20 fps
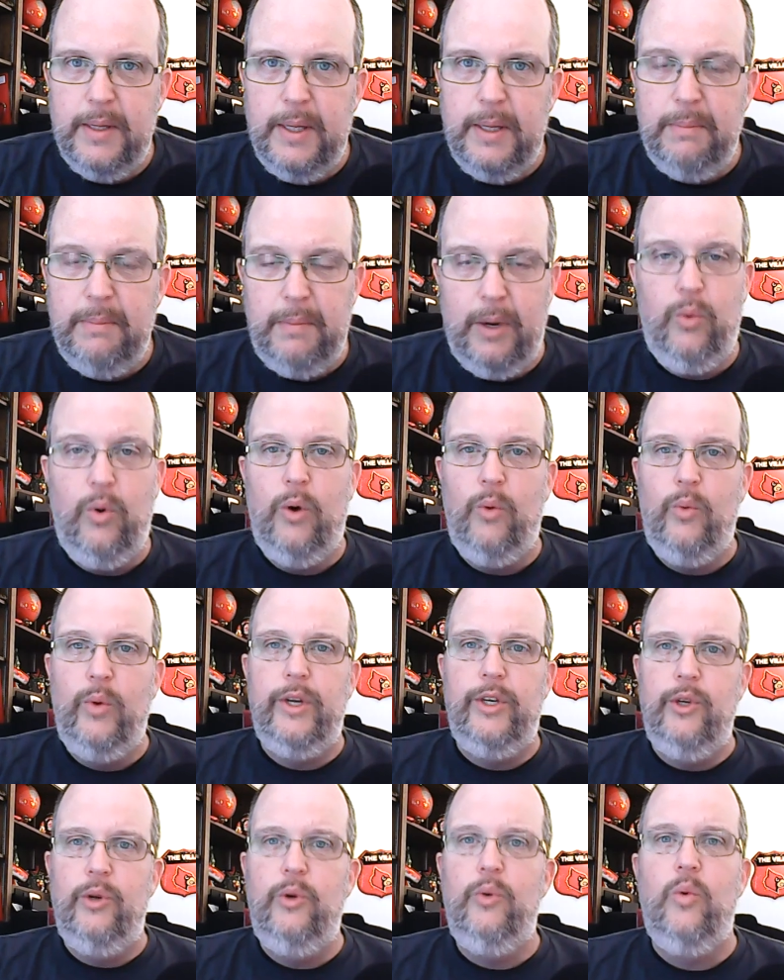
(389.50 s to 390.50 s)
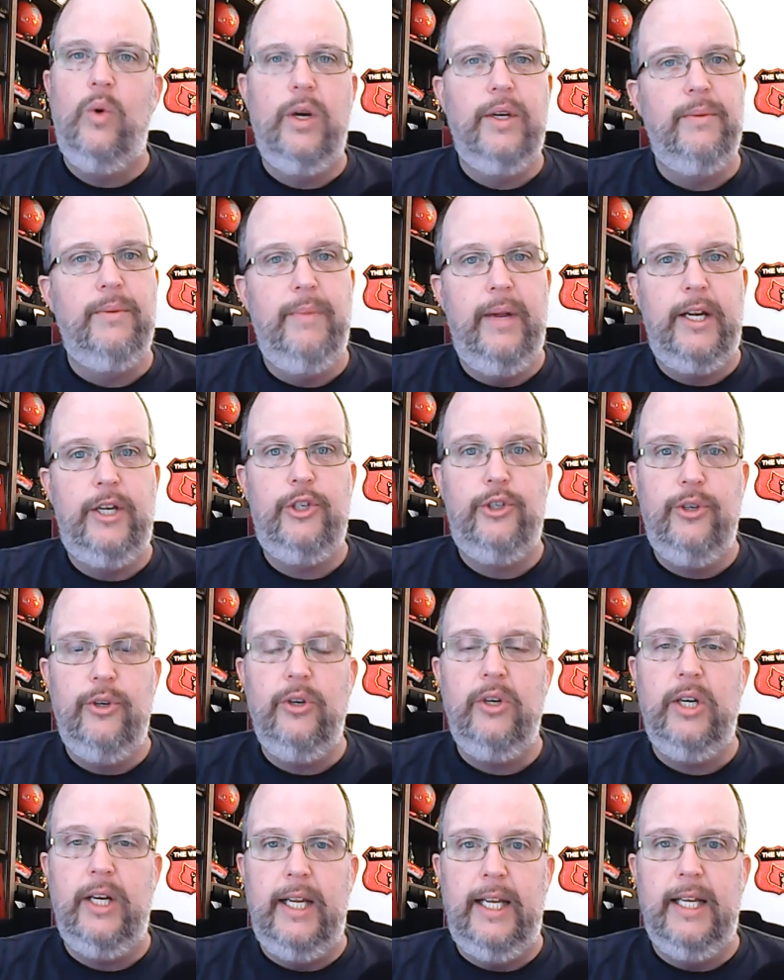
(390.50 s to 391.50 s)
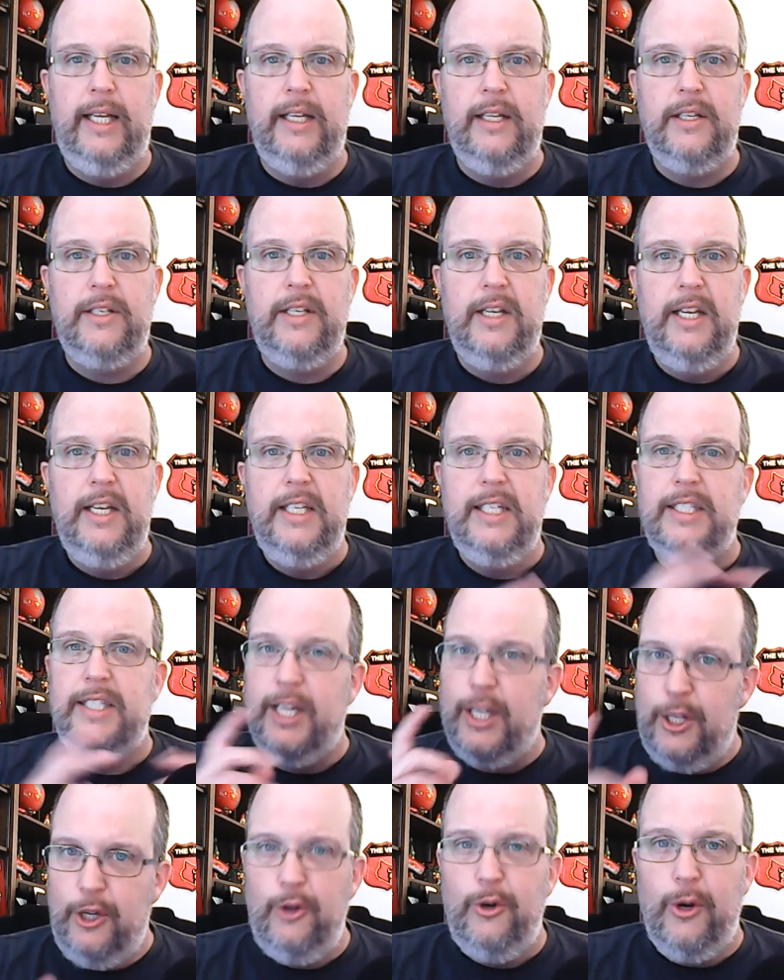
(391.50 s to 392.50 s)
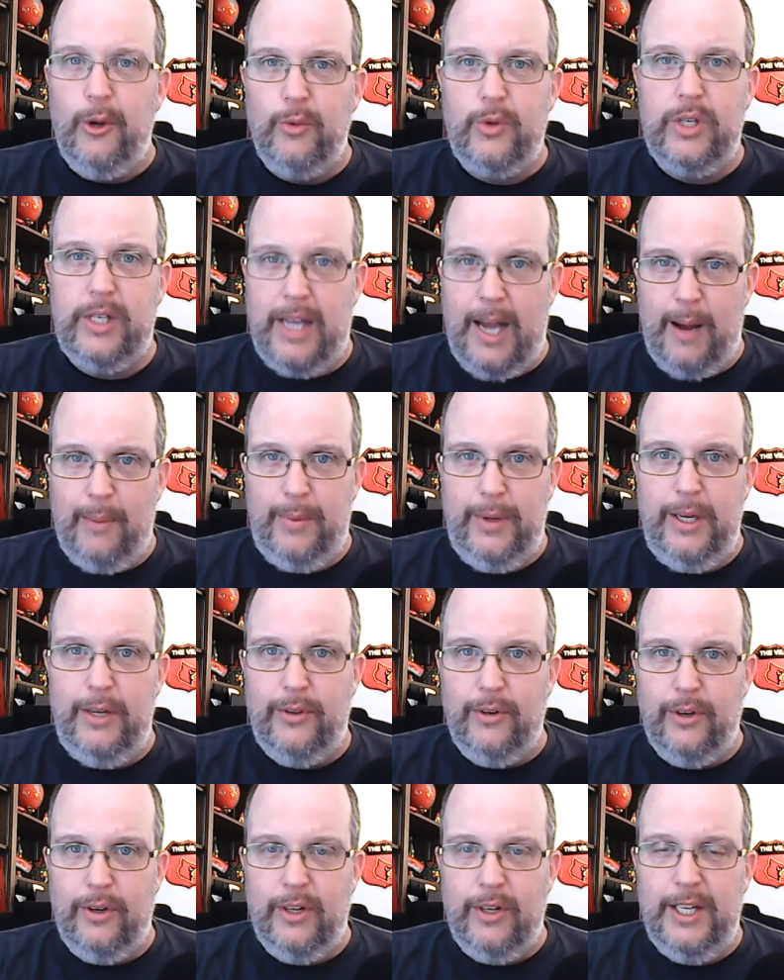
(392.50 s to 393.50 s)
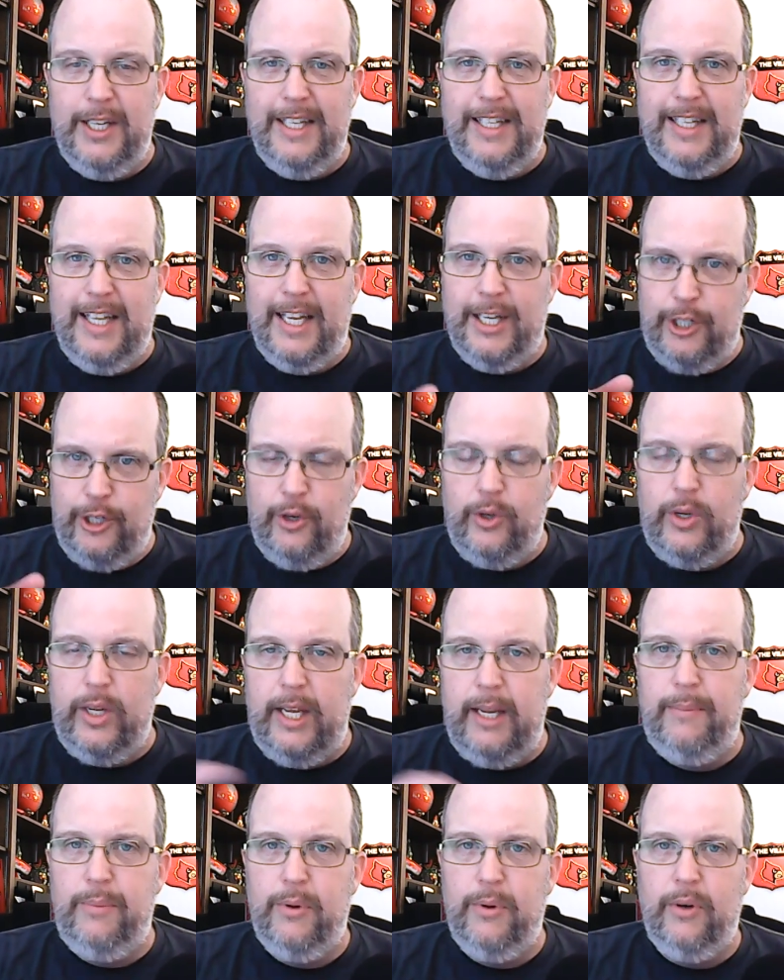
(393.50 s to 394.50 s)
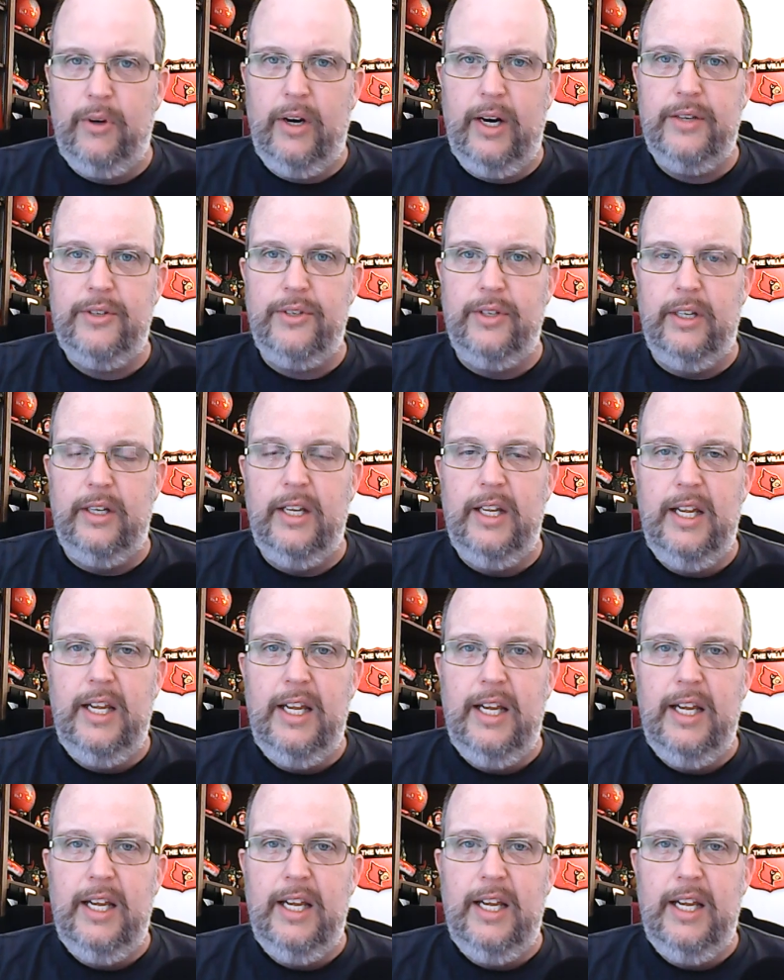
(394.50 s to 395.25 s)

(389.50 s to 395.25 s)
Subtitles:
but what we do want to make sure is that you don't stop either, that you keep progressing.